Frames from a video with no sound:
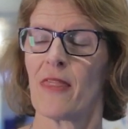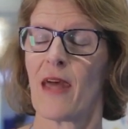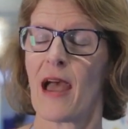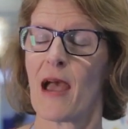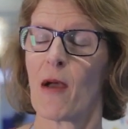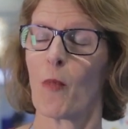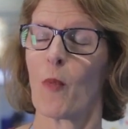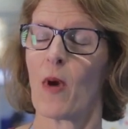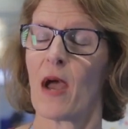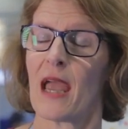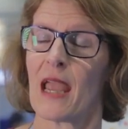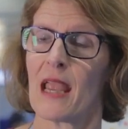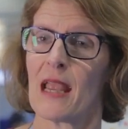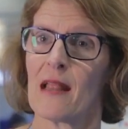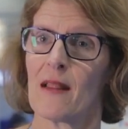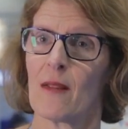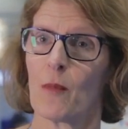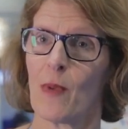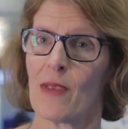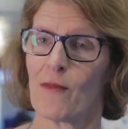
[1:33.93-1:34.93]
That
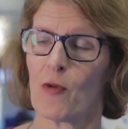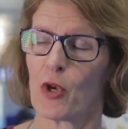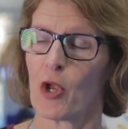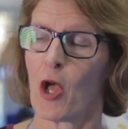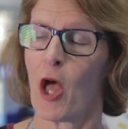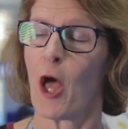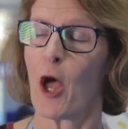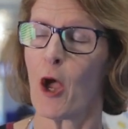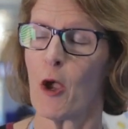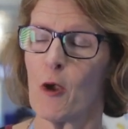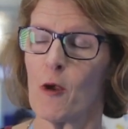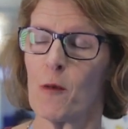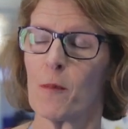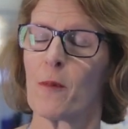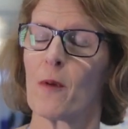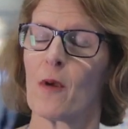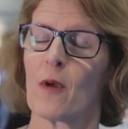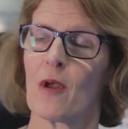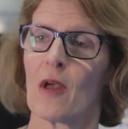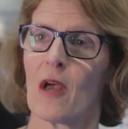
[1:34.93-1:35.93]
way we've got a hope
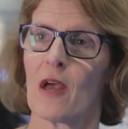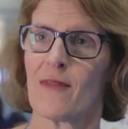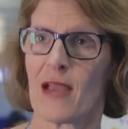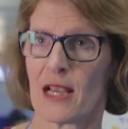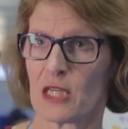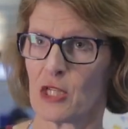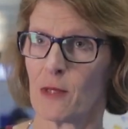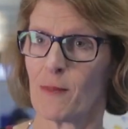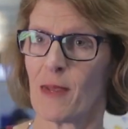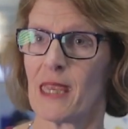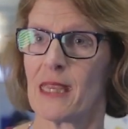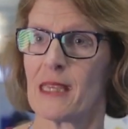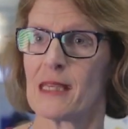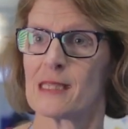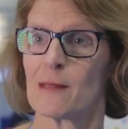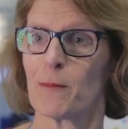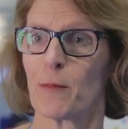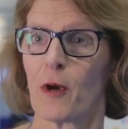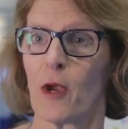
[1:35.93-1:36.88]
of actually making some